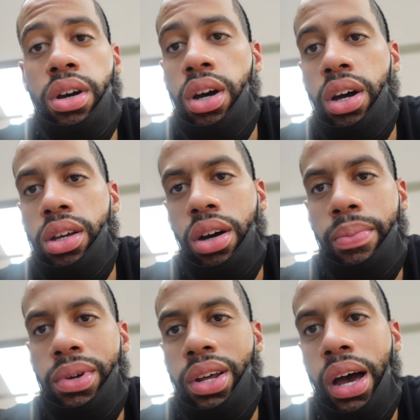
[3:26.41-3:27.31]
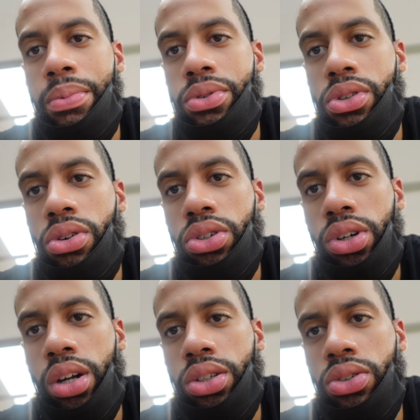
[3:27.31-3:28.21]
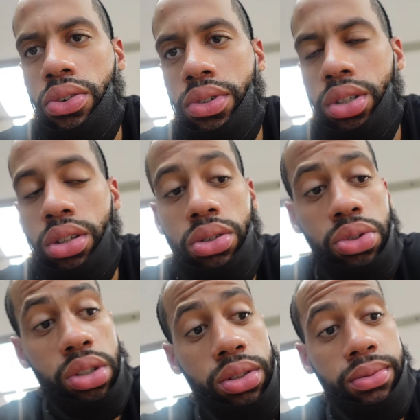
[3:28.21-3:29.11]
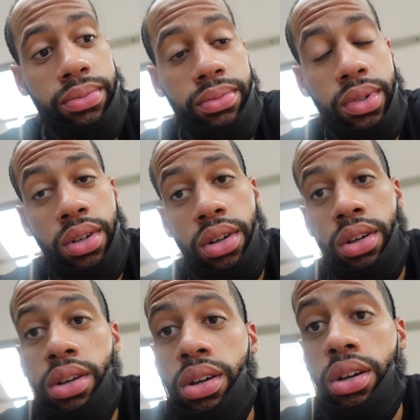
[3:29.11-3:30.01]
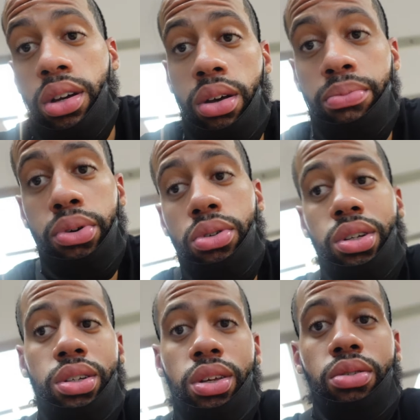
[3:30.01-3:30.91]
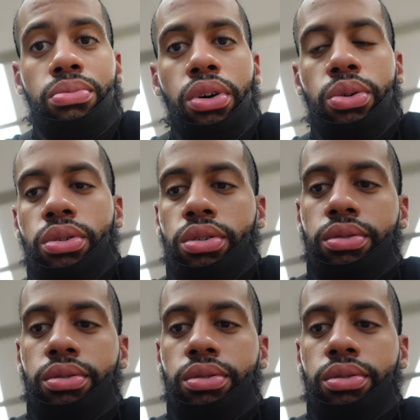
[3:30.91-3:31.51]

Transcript: Alright, yo, I'm in the Apple store trying to solve the solution. Computer still broke.